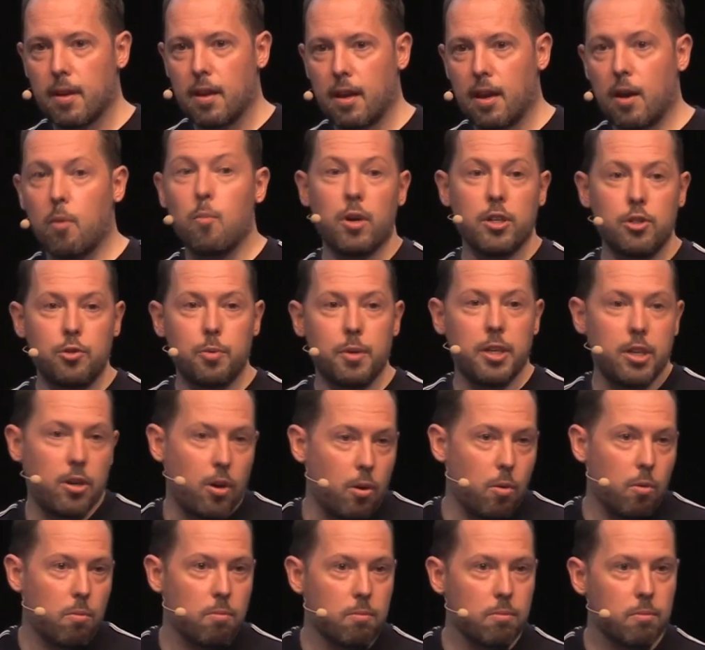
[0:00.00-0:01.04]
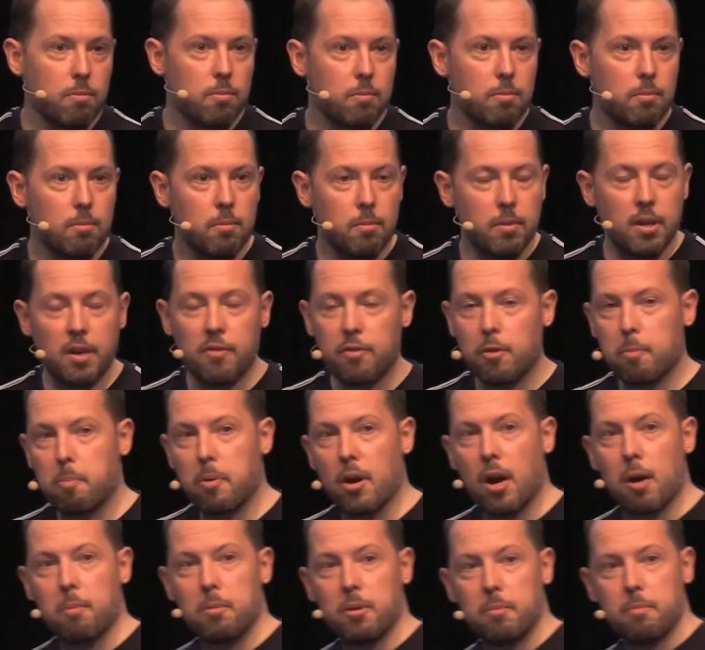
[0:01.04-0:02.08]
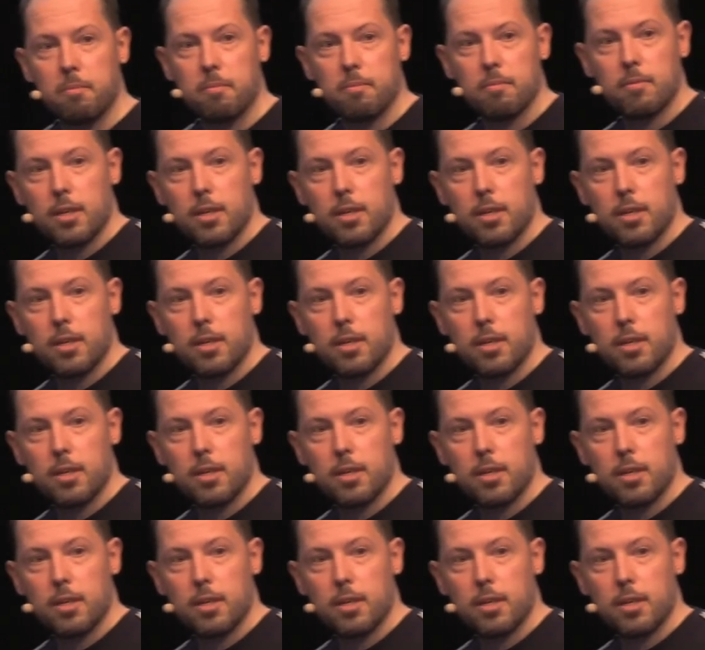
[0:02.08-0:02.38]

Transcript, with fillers: And once we know we have a problem,